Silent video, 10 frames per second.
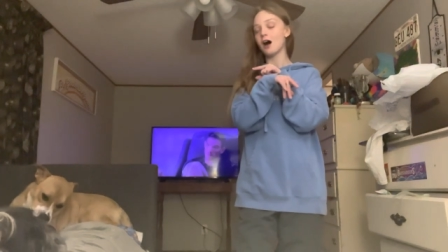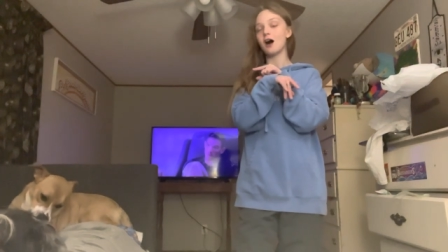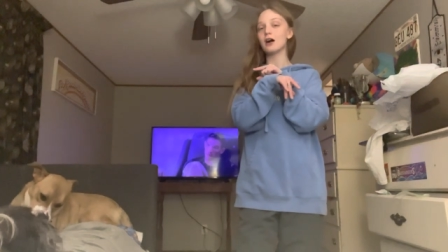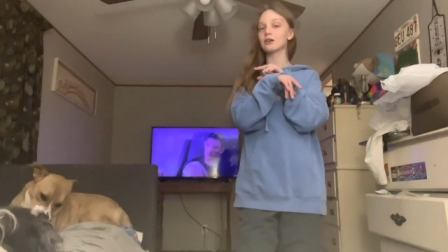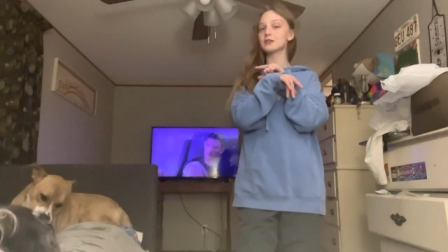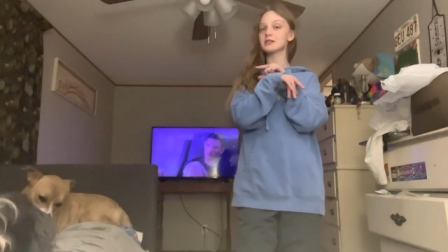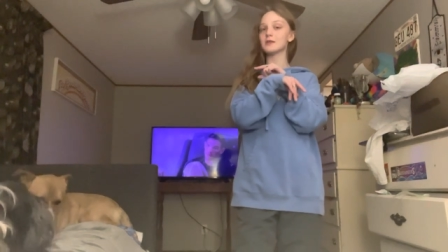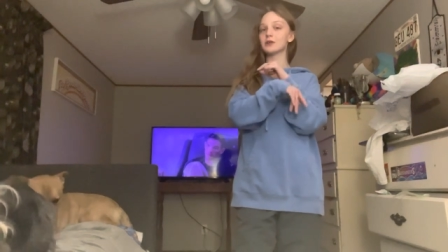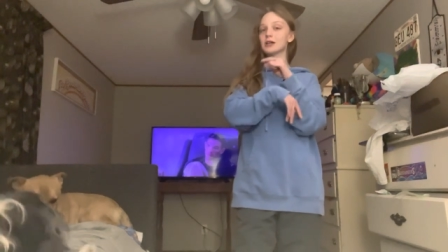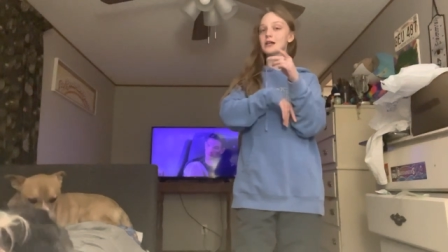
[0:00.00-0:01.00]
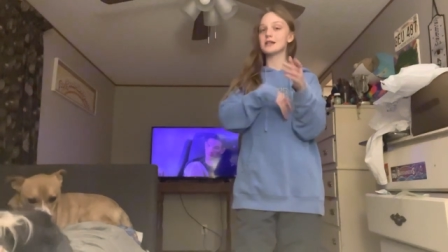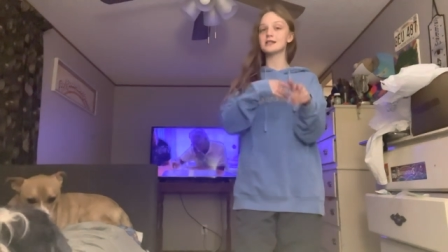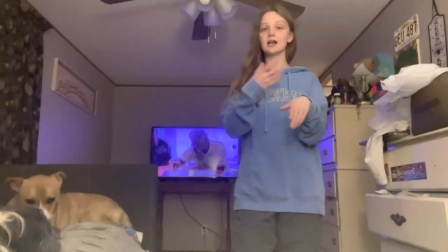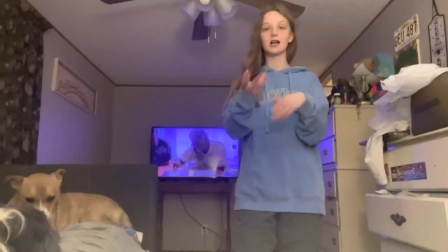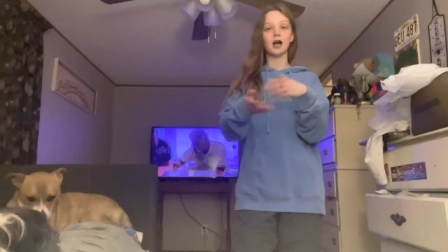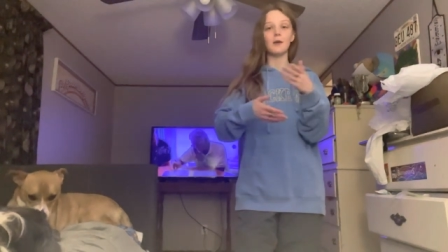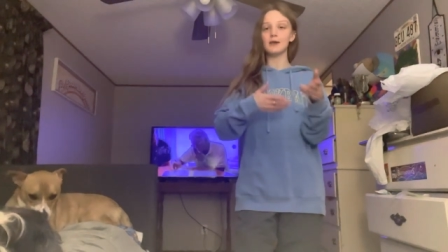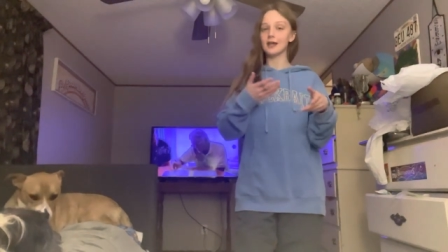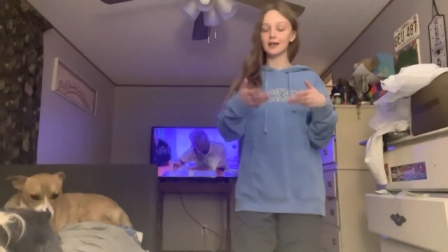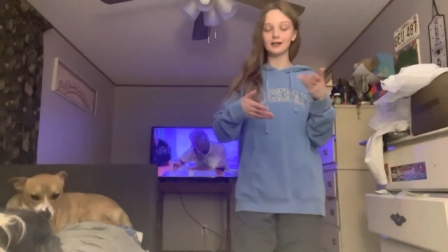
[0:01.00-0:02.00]
Hot Girl Summer is
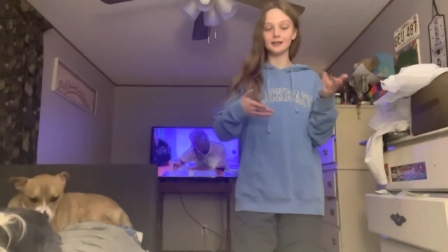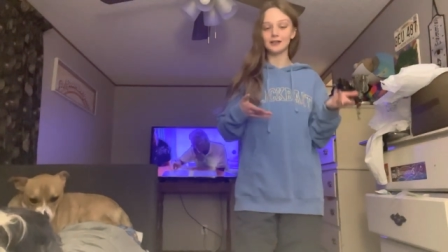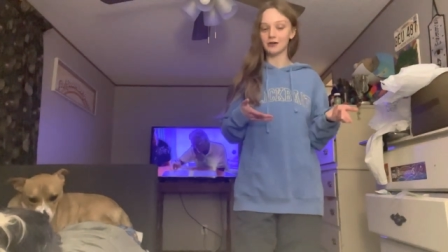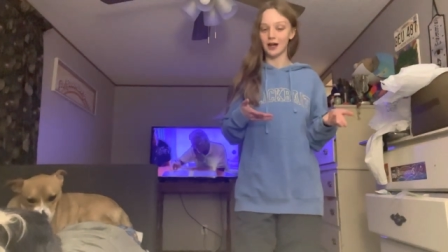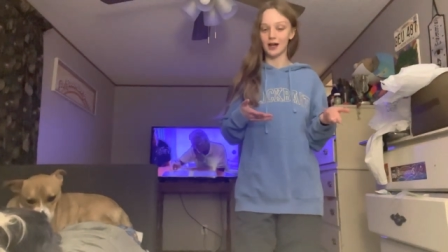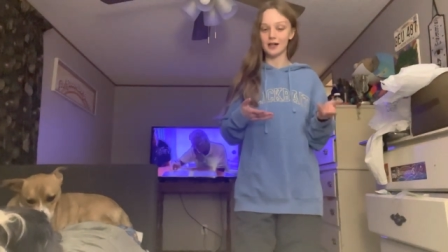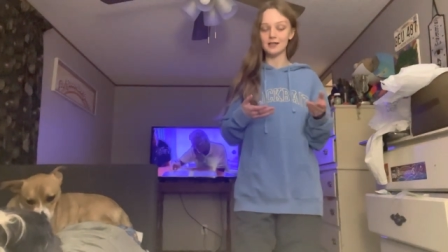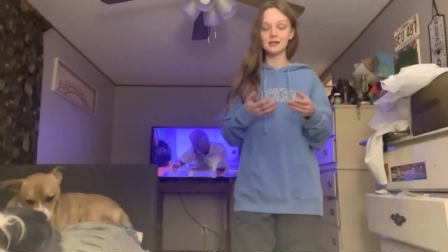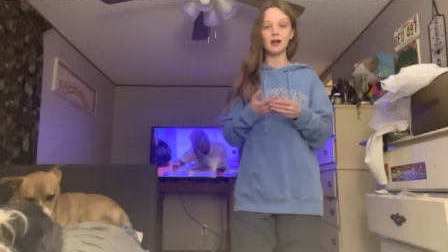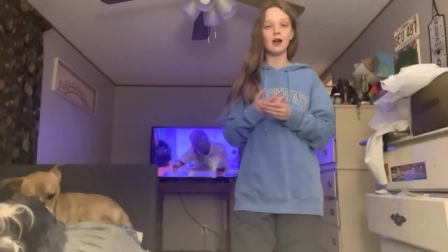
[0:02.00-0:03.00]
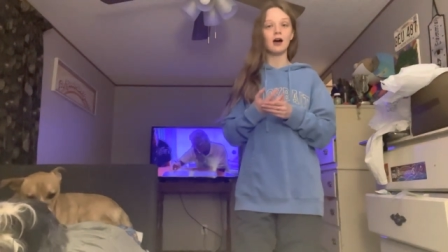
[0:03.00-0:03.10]
coming, you guys.